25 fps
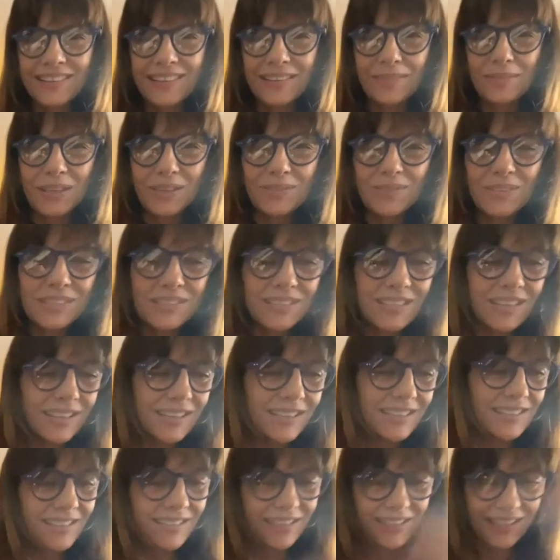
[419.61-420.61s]
I mean,
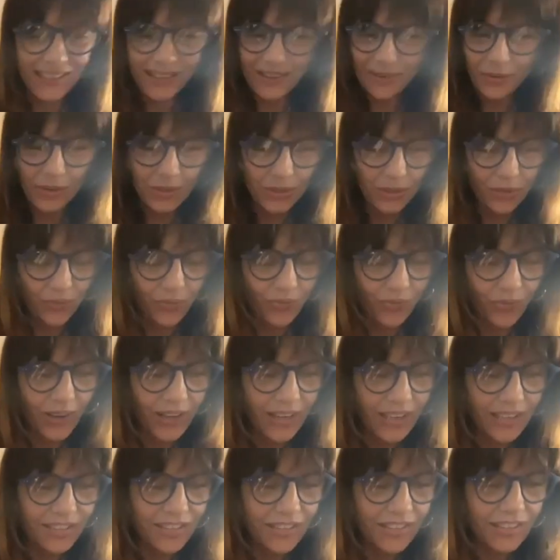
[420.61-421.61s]
besides, it was a
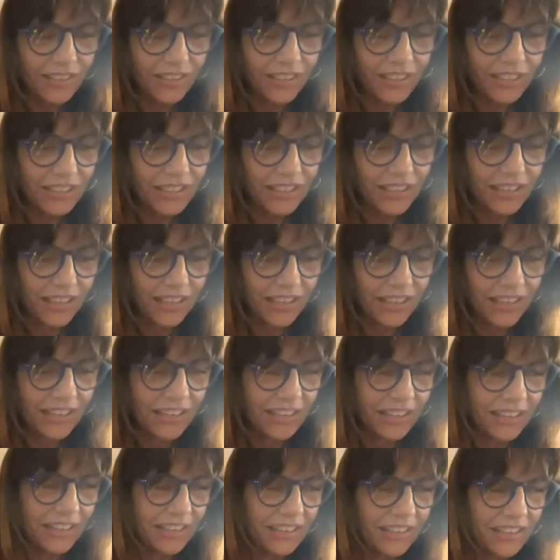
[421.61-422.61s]
funny start,
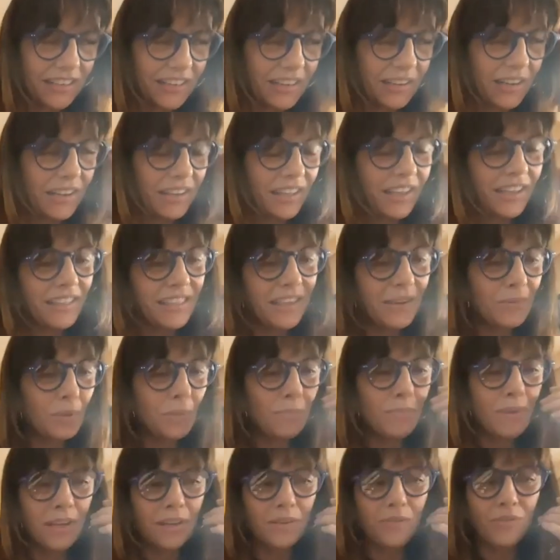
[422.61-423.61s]
and I think we
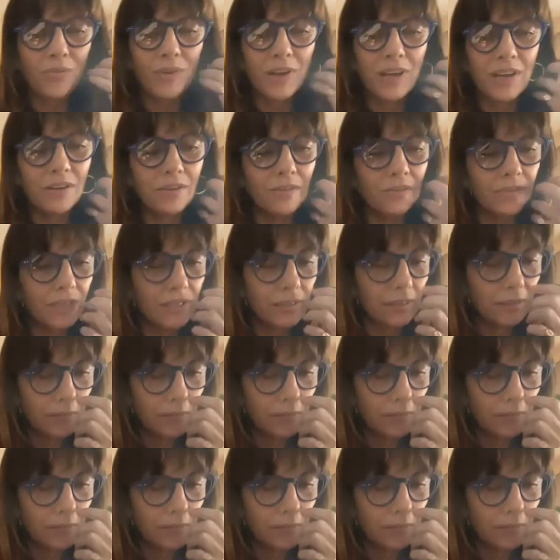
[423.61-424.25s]
made fun of it